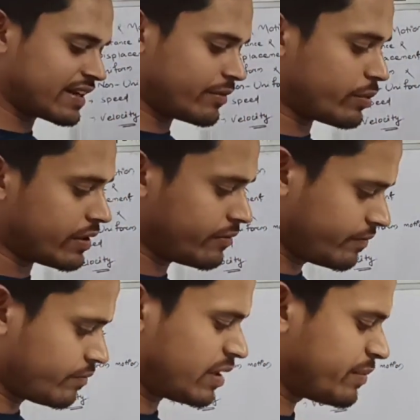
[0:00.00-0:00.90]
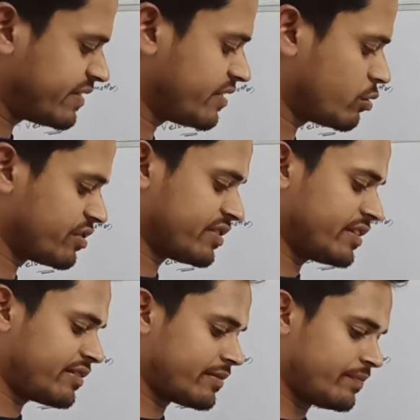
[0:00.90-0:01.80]
are given, very basic
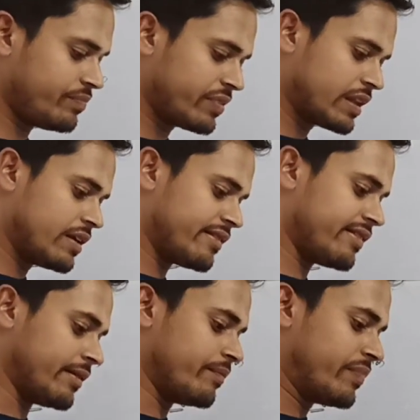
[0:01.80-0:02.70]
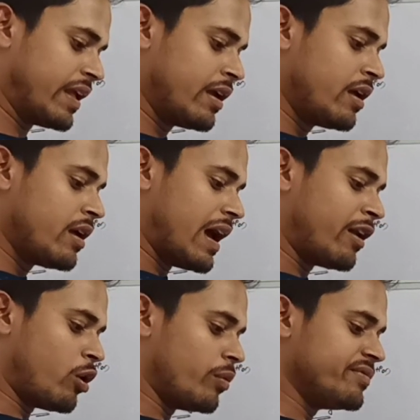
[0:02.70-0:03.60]
questions. See,
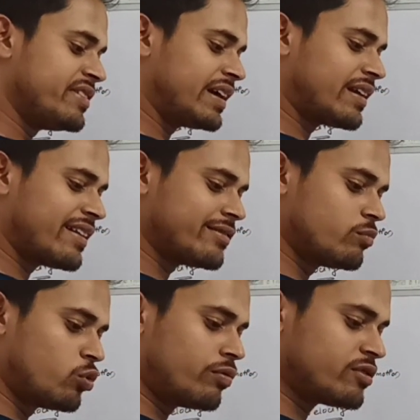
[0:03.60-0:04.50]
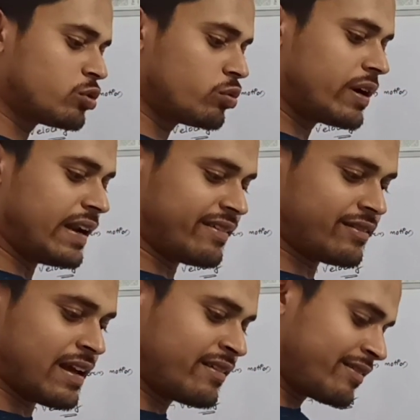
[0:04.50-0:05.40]
an object has moved through a
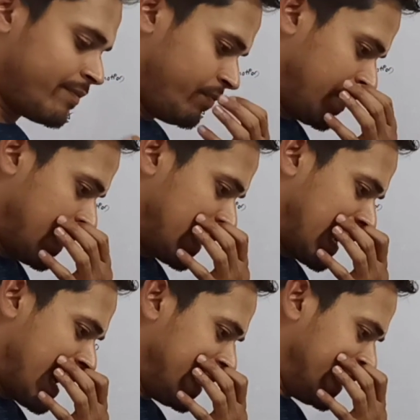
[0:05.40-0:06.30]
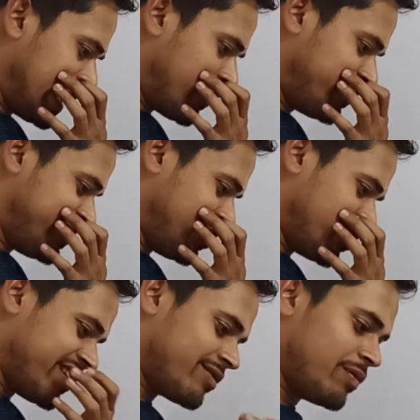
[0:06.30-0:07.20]
distance. Can it have
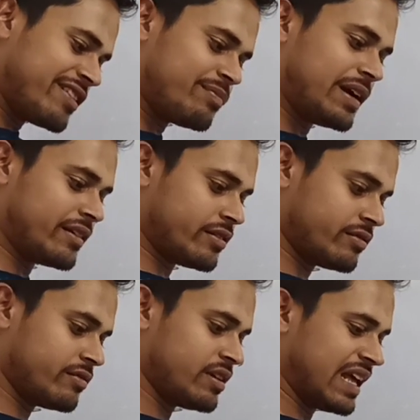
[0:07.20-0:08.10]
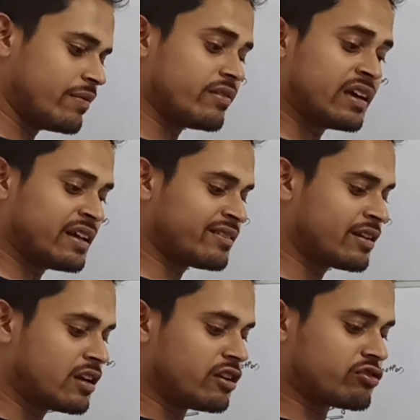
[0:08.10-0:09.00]
zero displacement? If
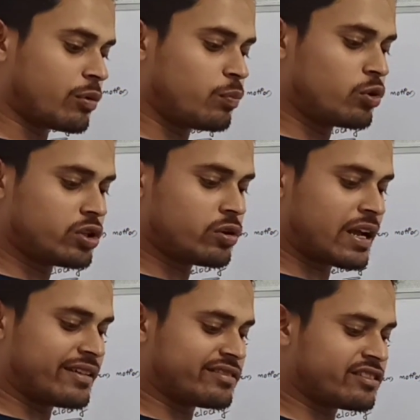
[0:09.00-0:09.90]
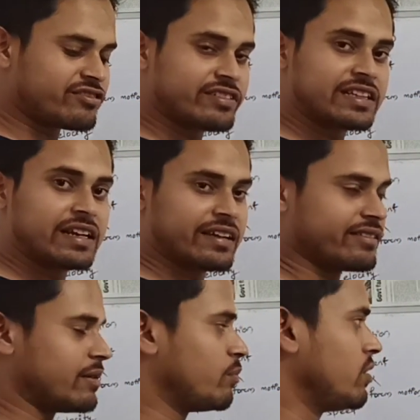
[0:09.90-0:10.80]
yes, support your answer with an
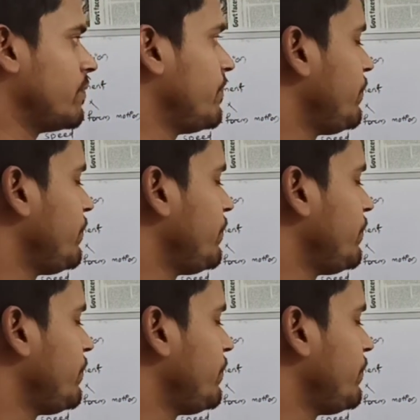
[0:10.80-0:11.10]
example.